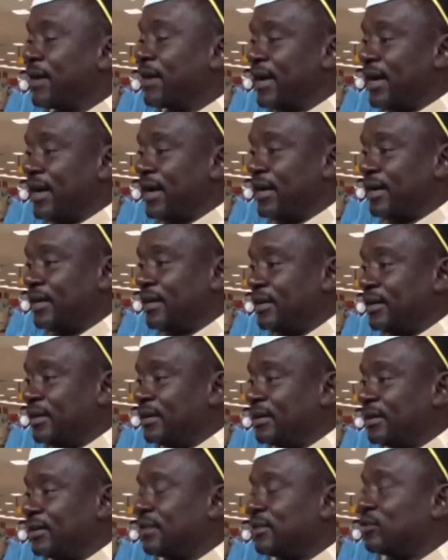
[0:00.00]
barrier
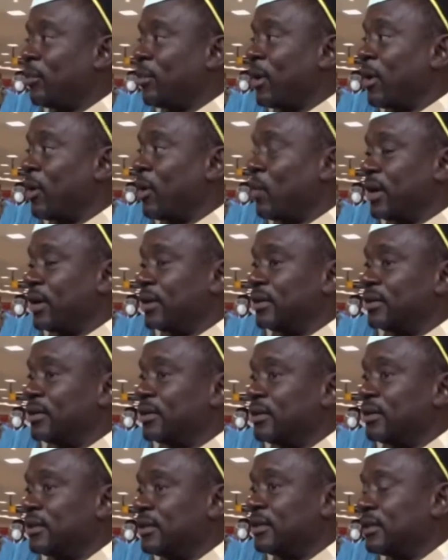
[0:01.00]
is number one.
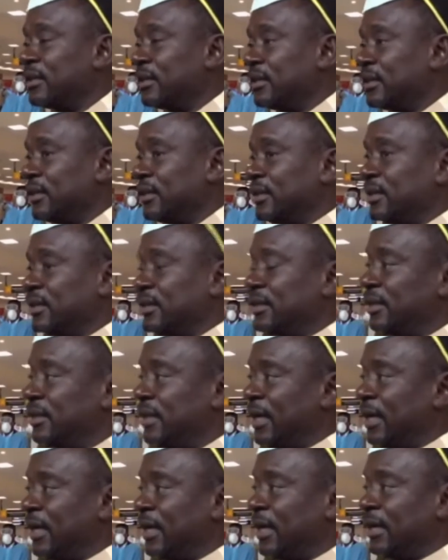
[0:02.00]

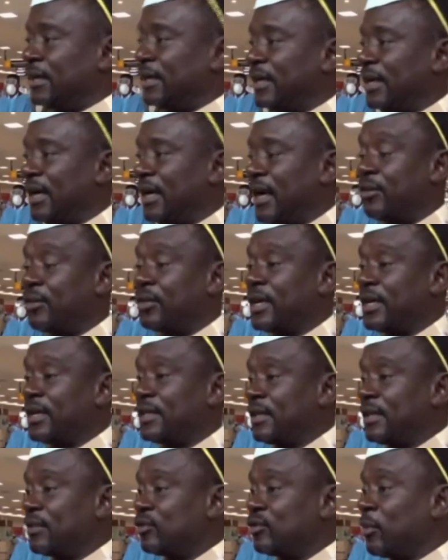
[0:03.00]
Then
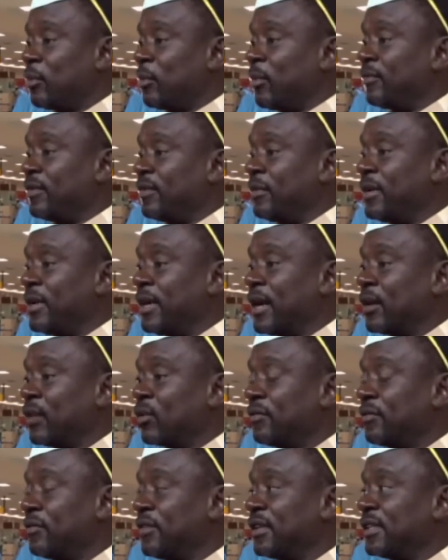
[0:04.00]
education. Some of them, they
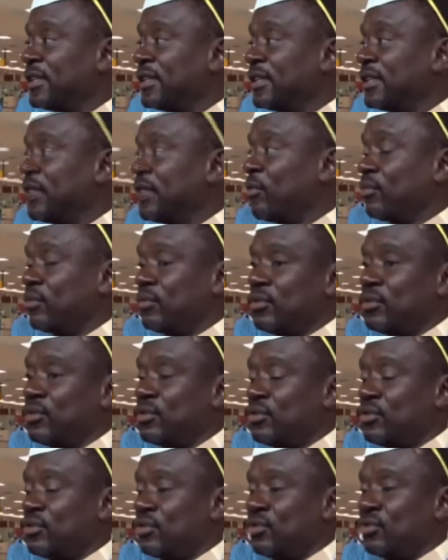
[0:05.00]
cannot fill the form.
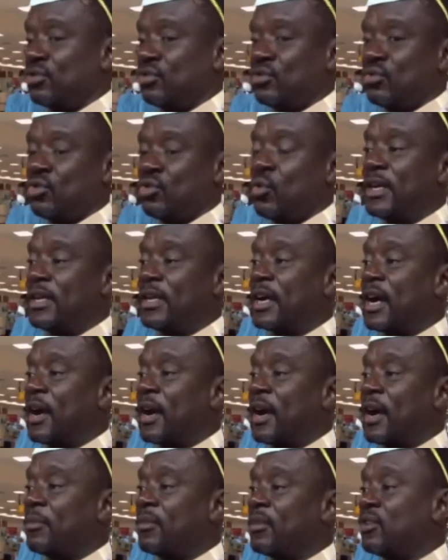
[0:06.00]
So when they
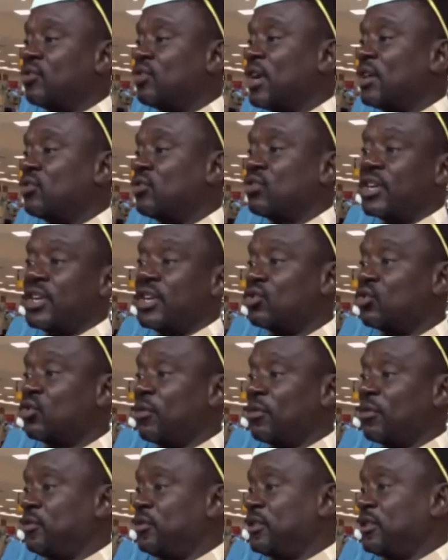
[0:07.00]
come, they try to create
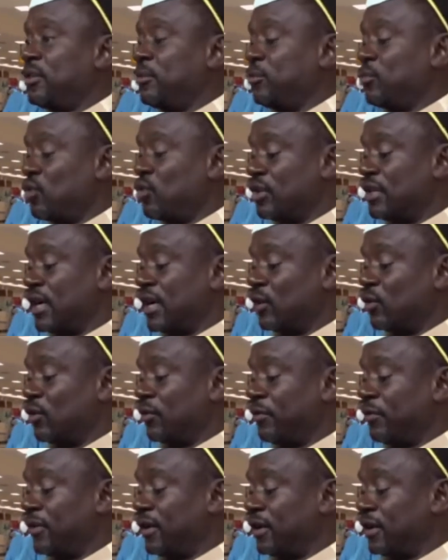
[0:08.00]
confusion because they
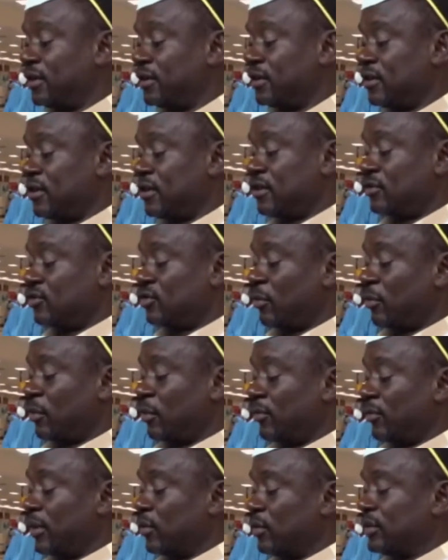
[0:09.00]
cannot fill. Some
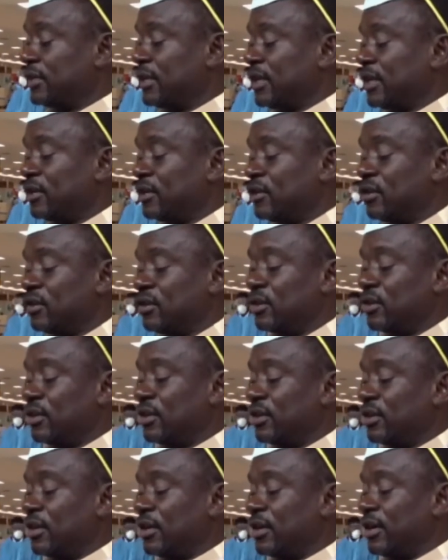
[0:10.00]
of them will say,
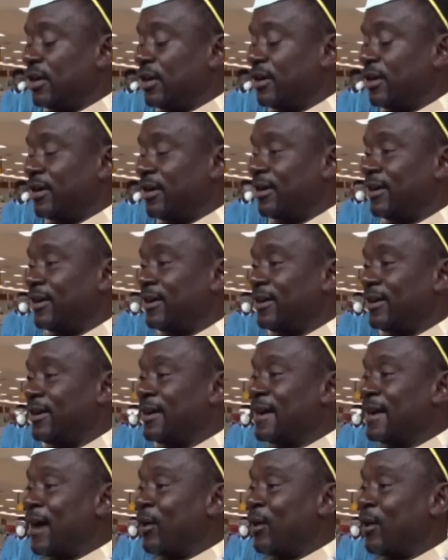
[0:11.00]

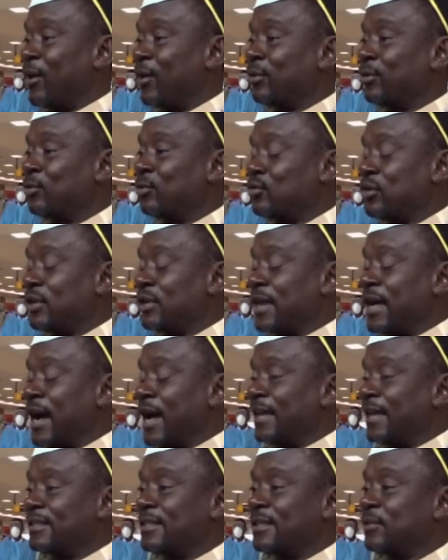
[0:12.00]
in Ghana,
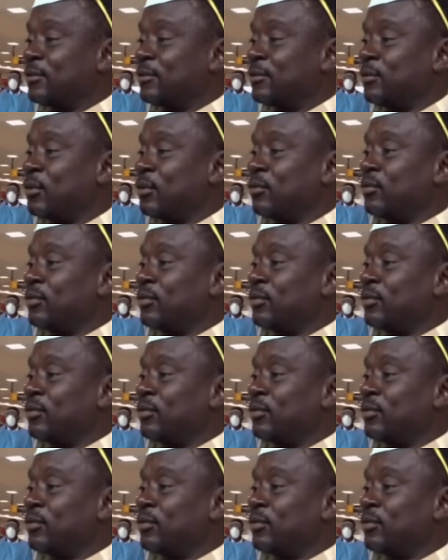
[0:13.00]
you say,